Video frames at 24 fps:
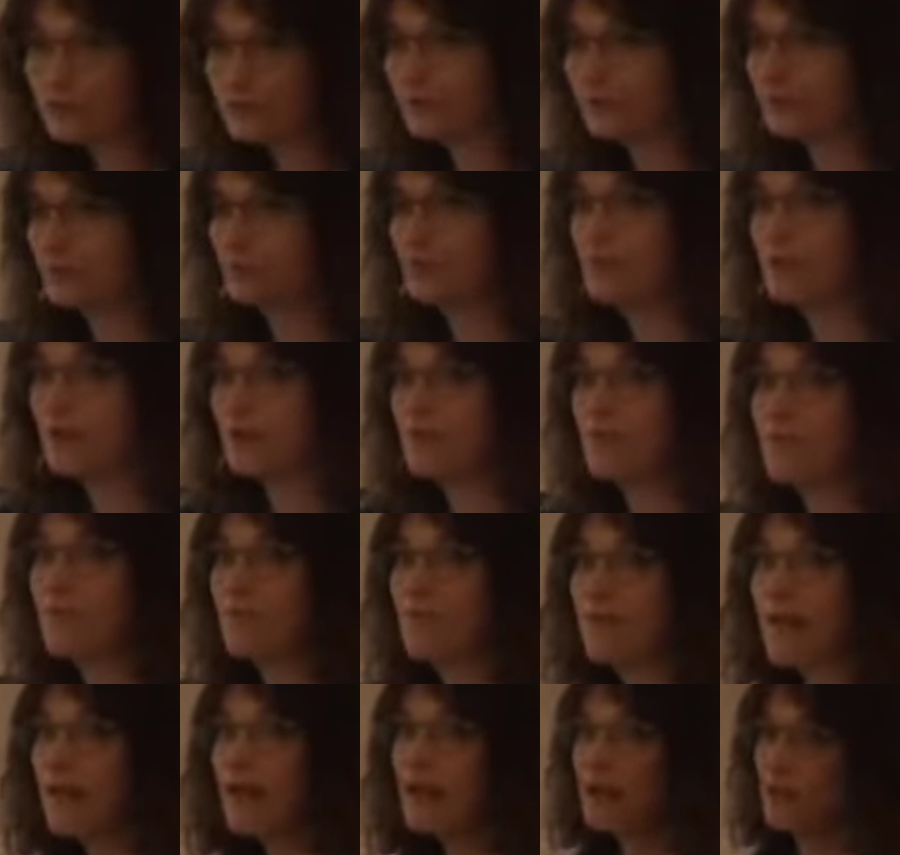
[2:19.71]
that's a
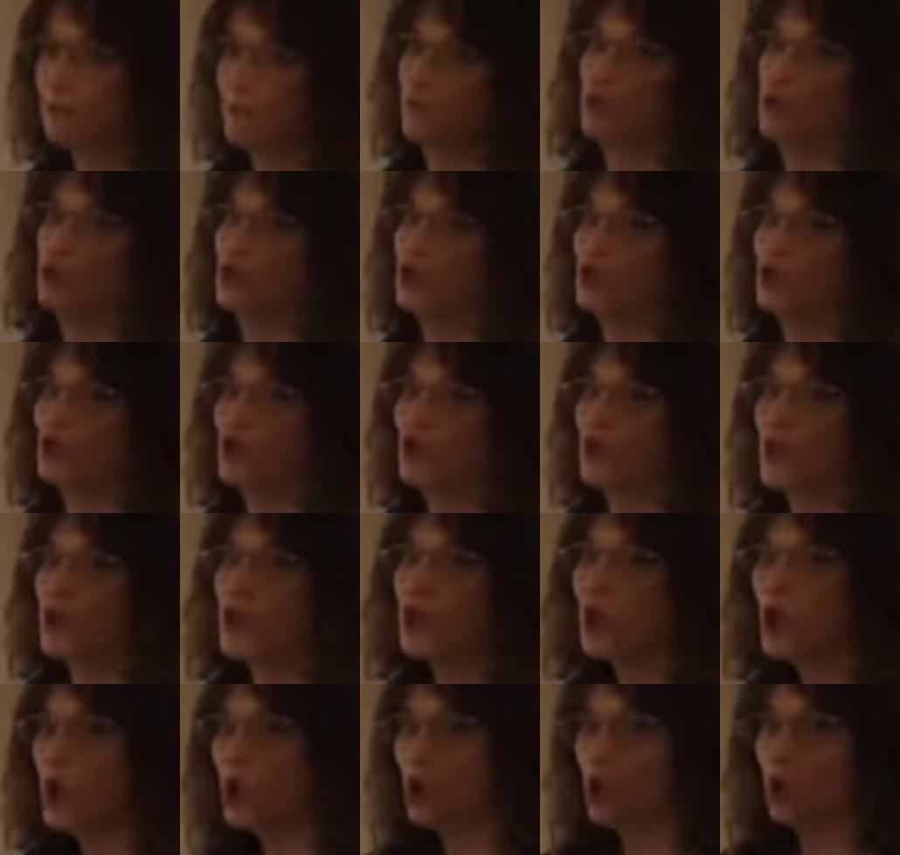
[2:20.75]
very important thing,
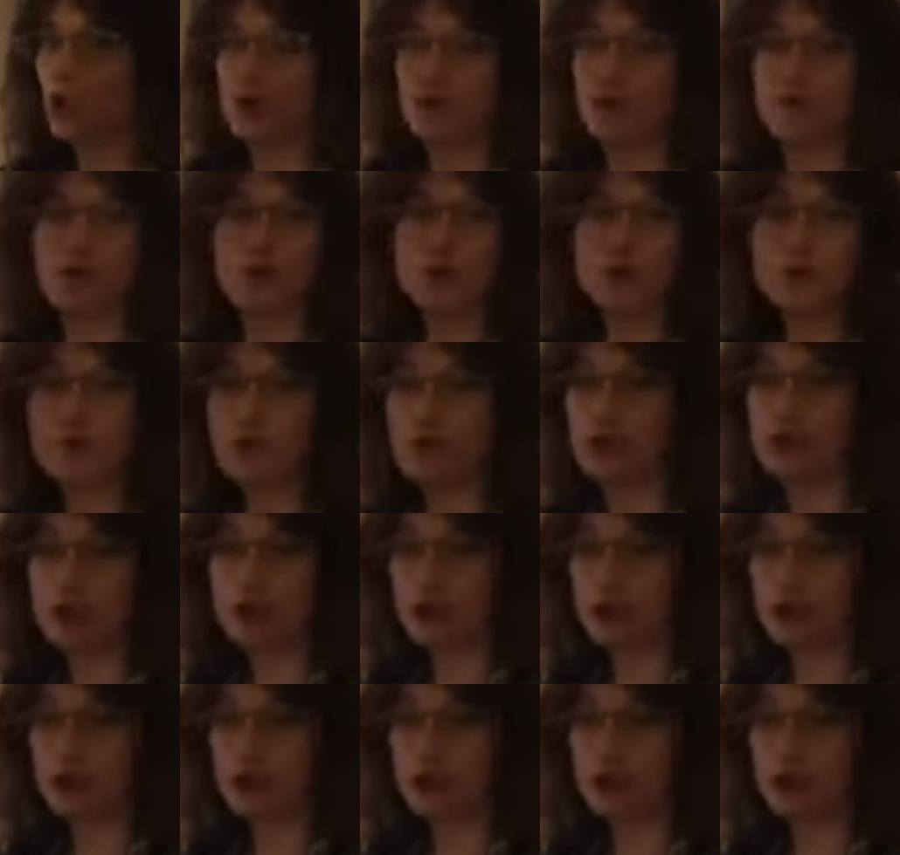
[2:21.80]
or if you don't have a ruler,